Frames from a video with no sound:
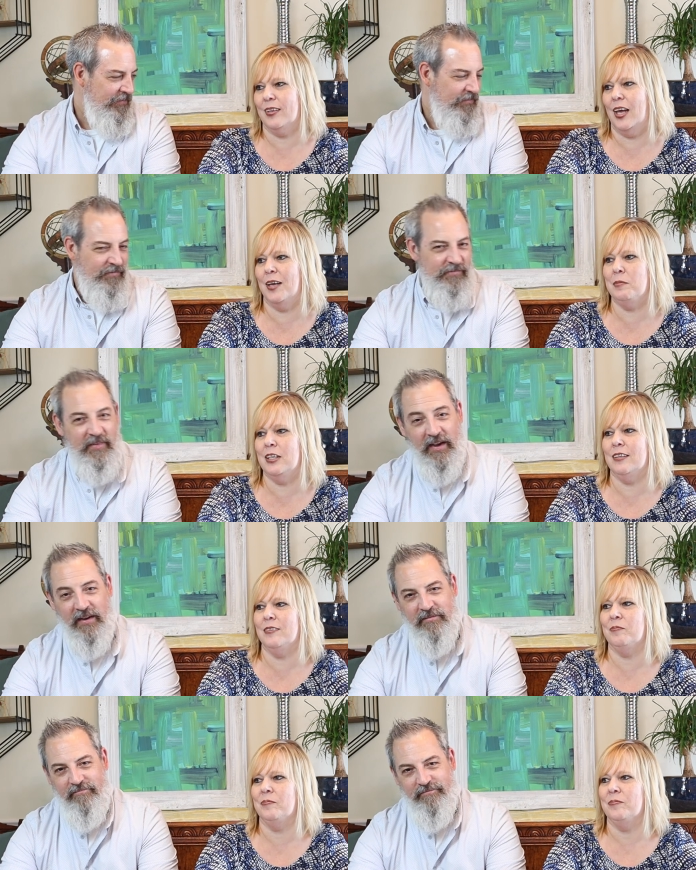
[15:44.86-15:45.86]
Speaker 1: I mean, yeah.
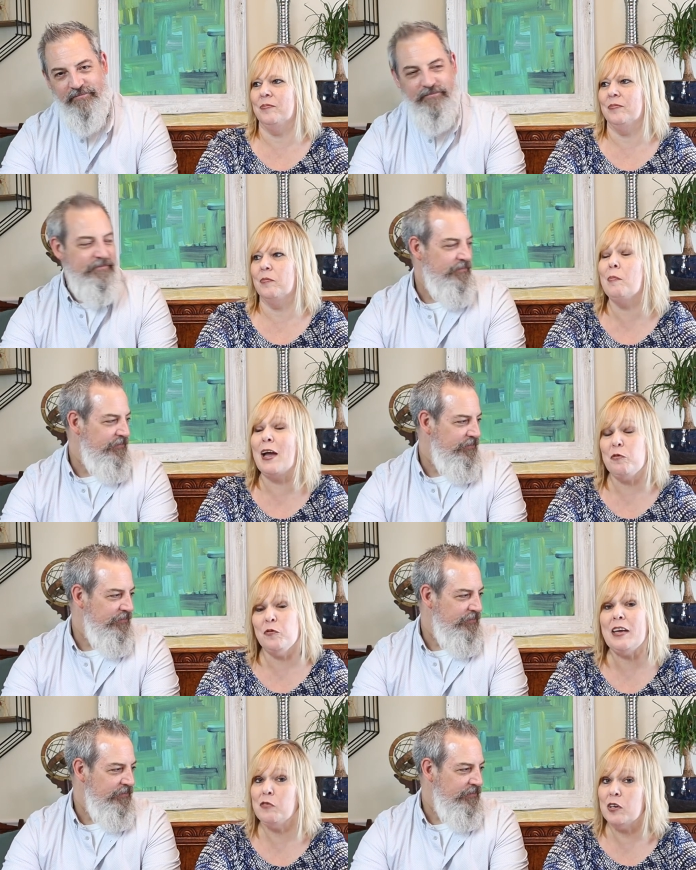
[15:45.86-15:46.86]
My
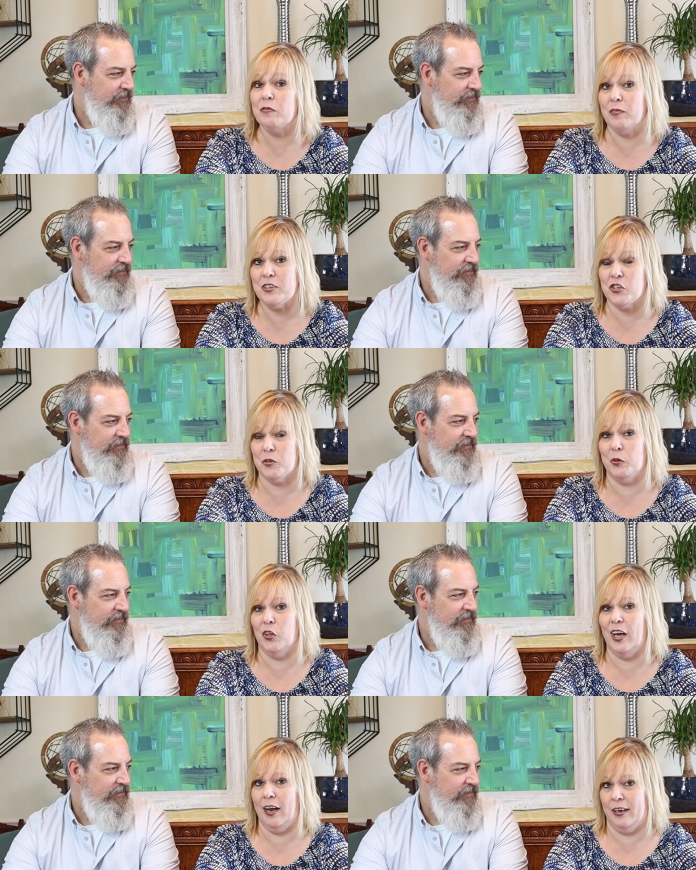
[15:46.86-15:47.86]
favorite
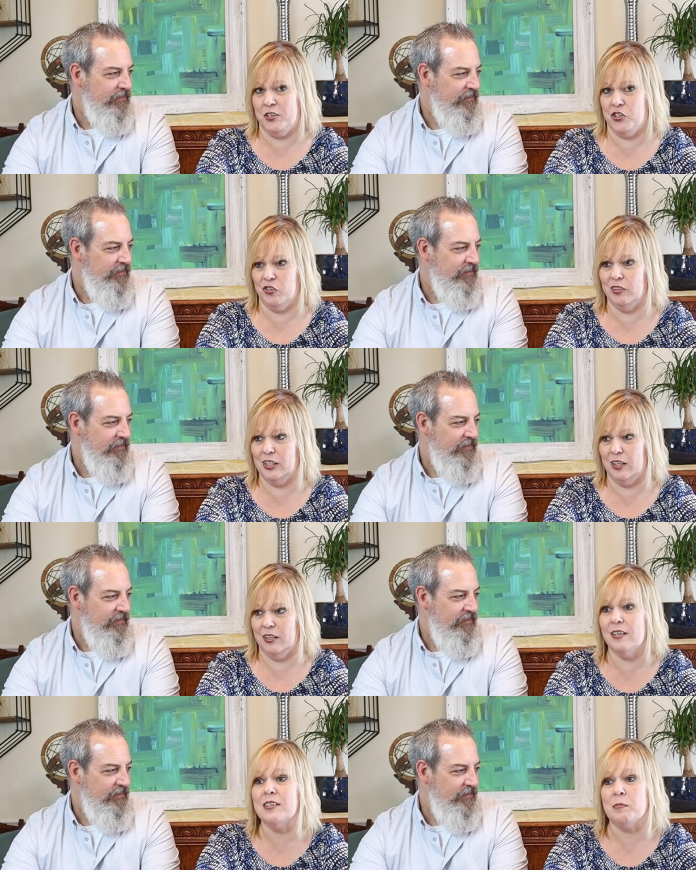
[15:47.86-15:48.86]
vegetable actually
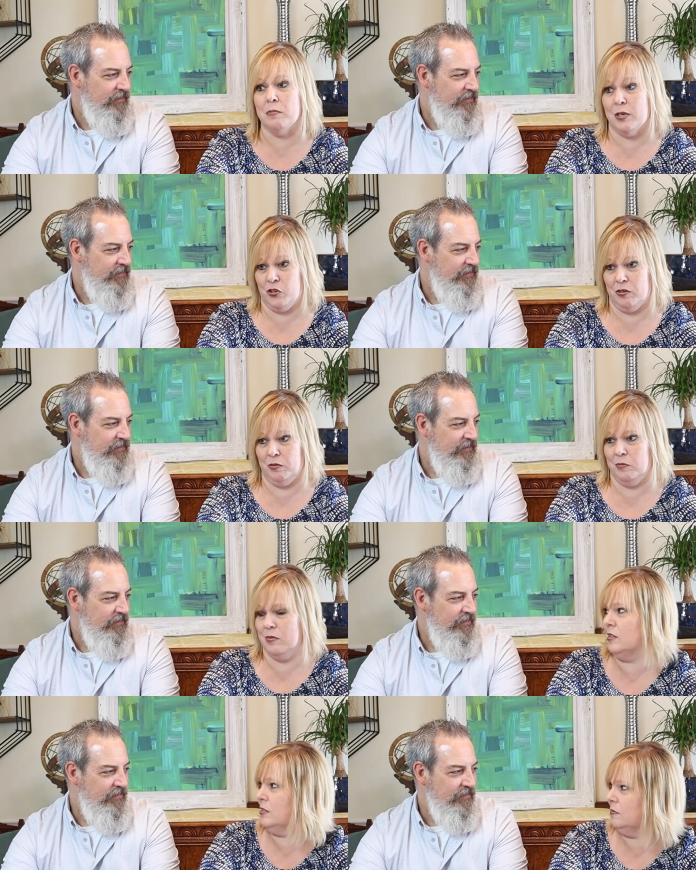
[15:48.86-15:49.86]
is
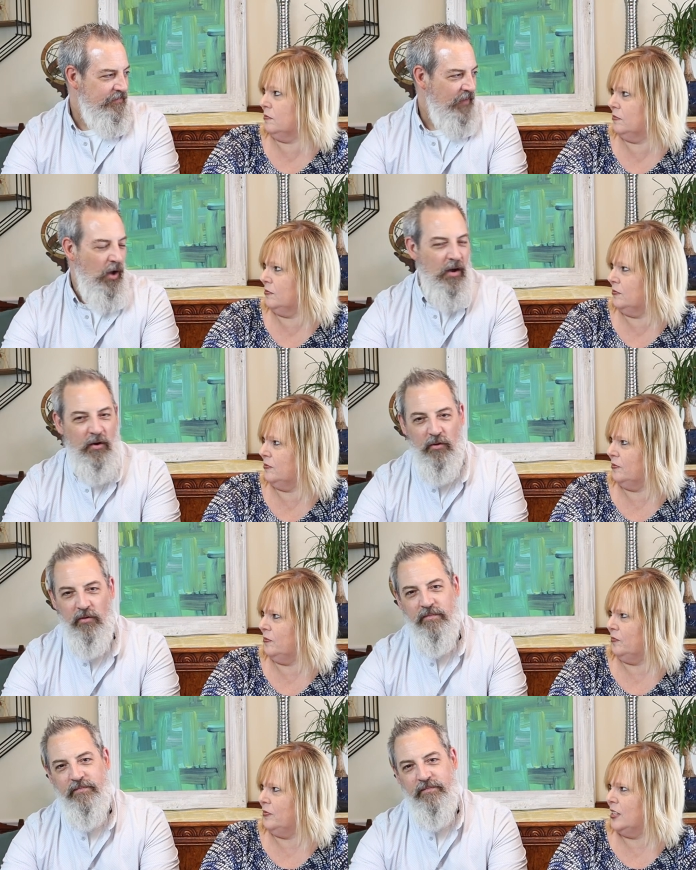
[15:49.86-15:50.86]
mushrooms.
Speaker 2: Oh.
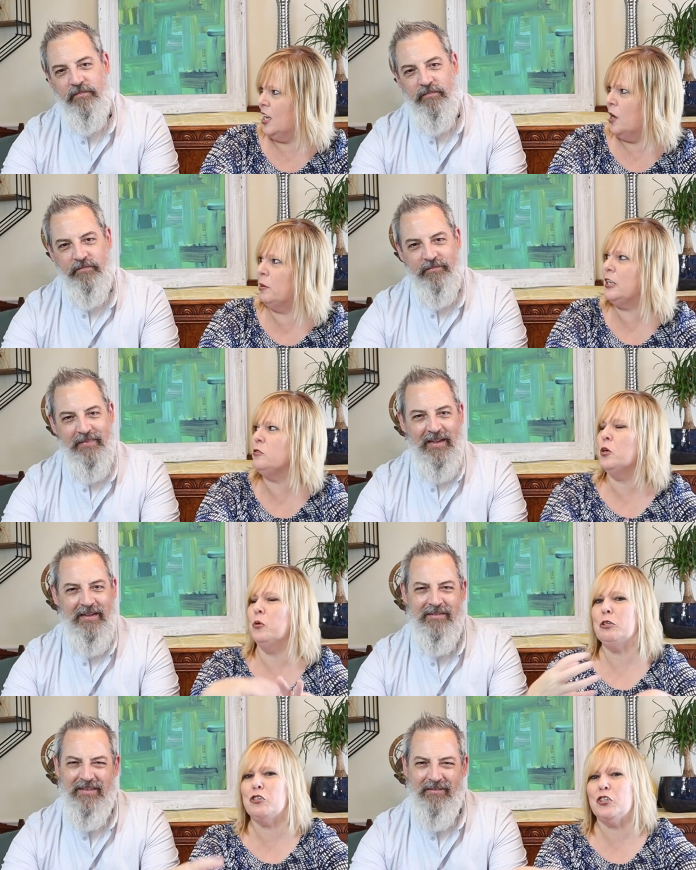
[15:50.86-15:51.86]
Speaker 1: But you don't
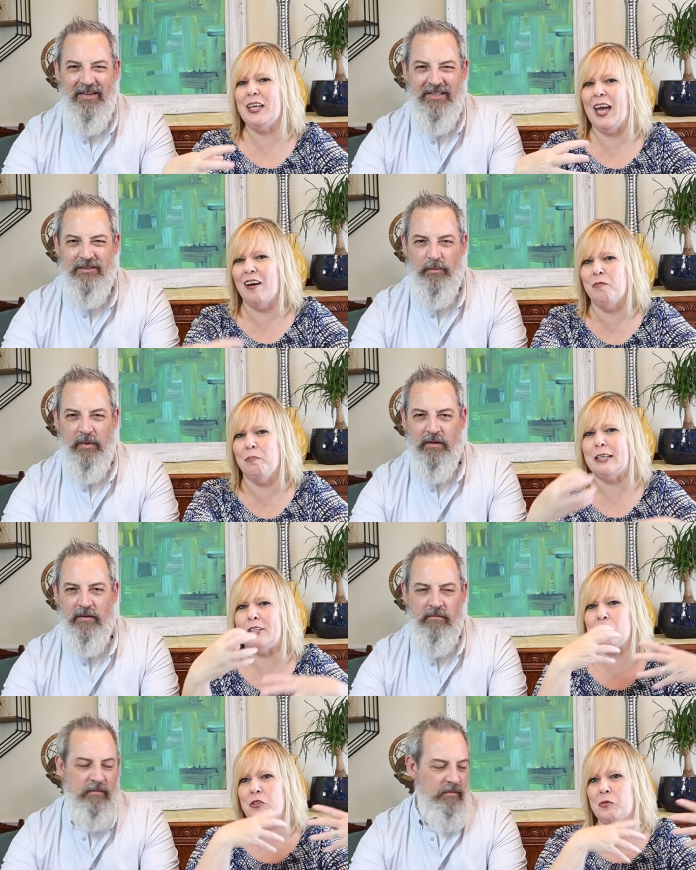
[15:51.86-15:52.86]
usually have
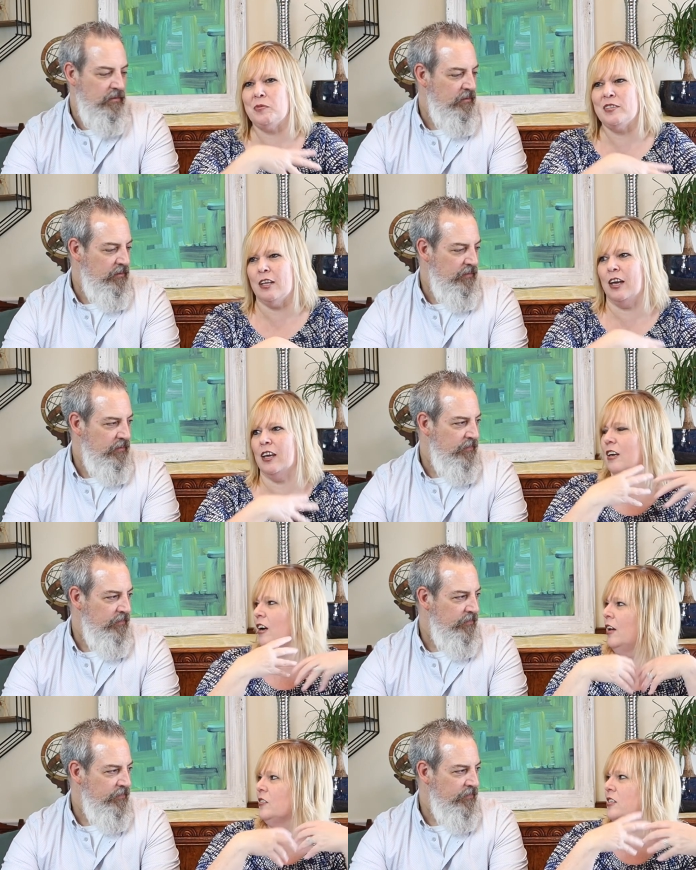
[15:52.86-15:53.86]
mushrooms like
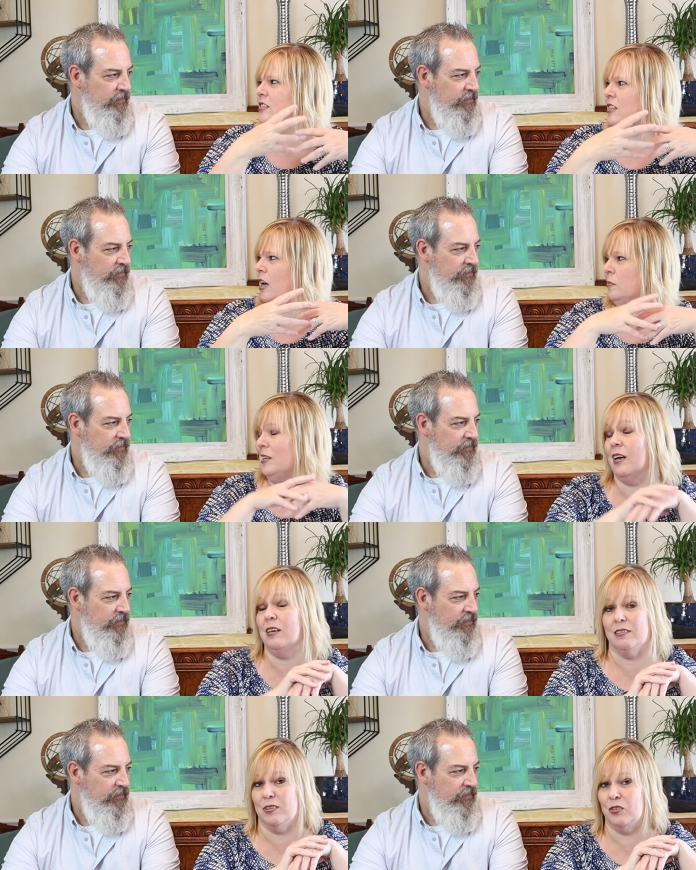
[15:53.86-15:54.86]
on the, I mean, I
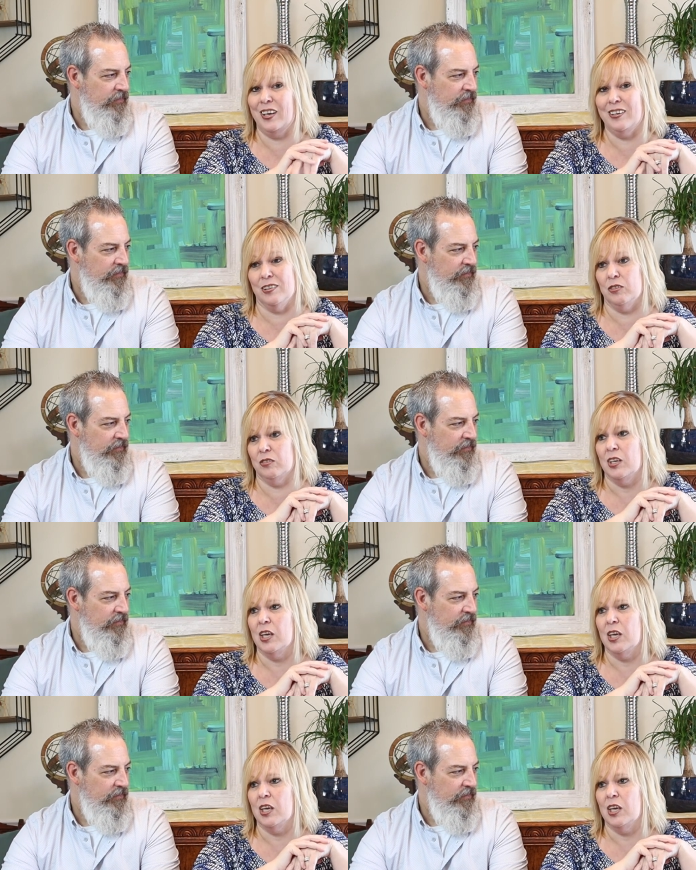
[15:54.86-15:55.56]
don't know, I do.